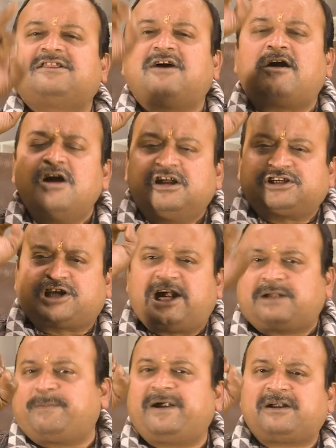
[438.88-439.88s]
the
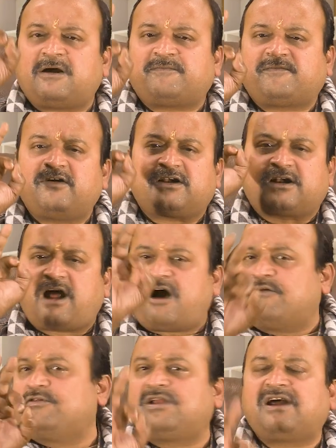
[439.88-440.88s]
statement of
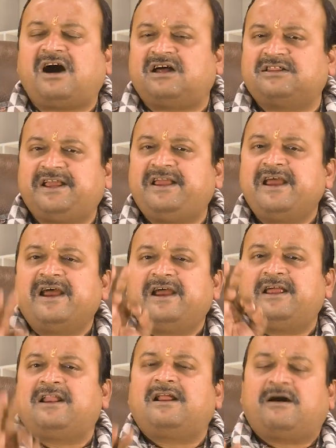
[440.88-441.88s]
Rahul Gandhi
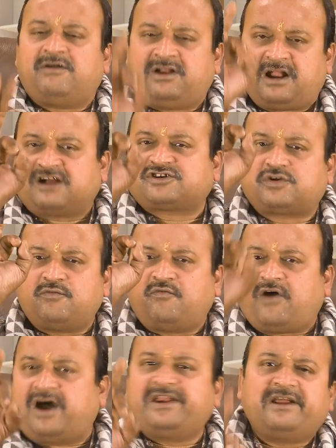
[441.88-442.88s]
in the last
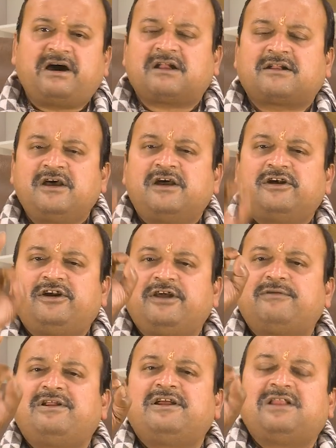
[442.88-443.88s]
1 year
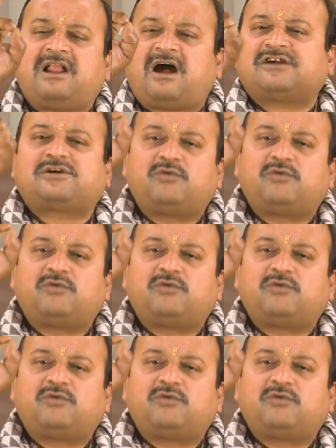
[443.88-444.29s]
during last